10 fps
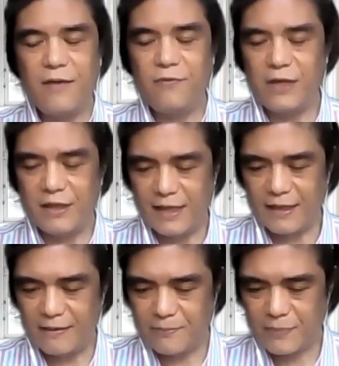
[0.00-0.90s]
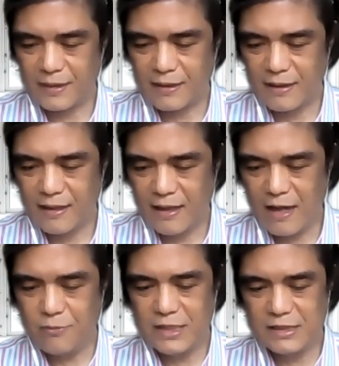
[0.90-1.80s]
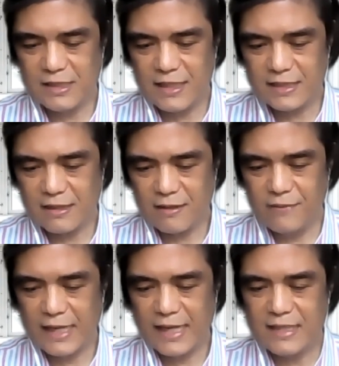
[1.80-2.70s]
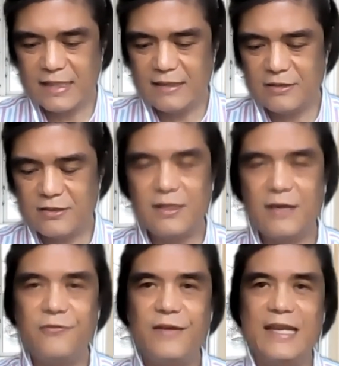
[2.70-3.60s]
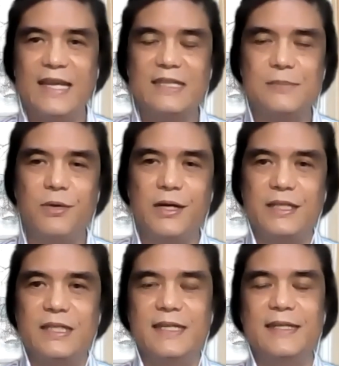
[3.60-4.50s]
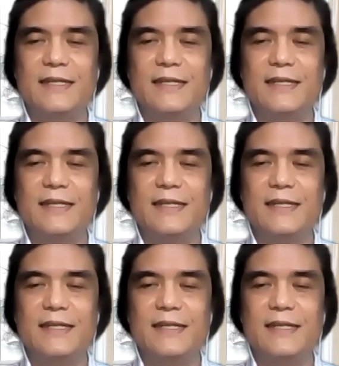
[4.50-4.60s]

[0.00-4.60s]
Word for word: everything. How is this related to the phoenix bird?